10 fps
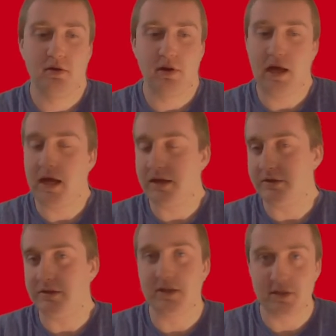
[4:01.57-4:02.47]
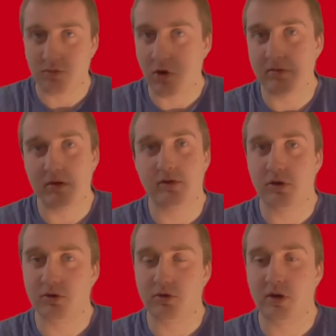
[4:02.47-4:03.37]
and the disappointment of
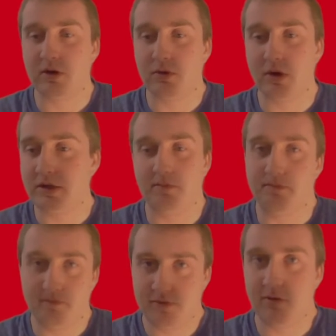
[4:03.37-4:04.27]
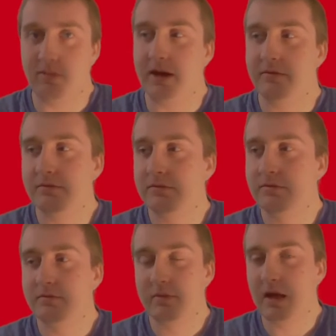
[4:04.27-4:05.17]
Euro 2020 to bed.
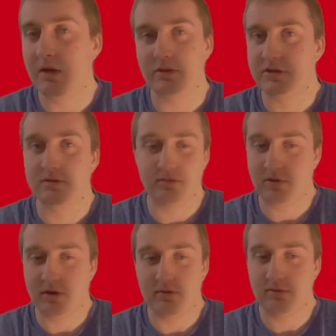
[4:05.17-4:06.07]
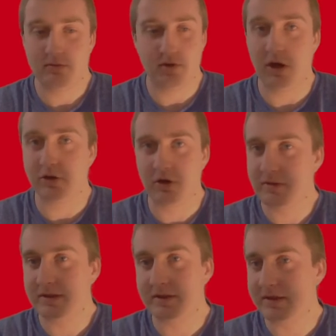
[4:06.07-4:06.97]
It was a
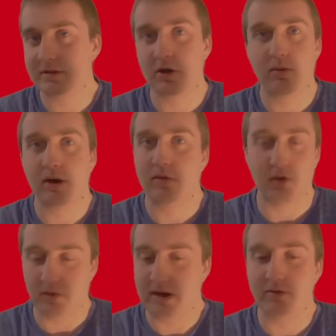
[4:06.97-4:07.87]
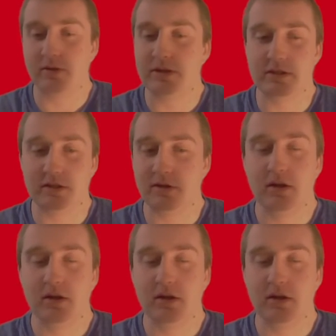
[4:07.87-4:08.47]
tournament that didn't go well for whatever reason.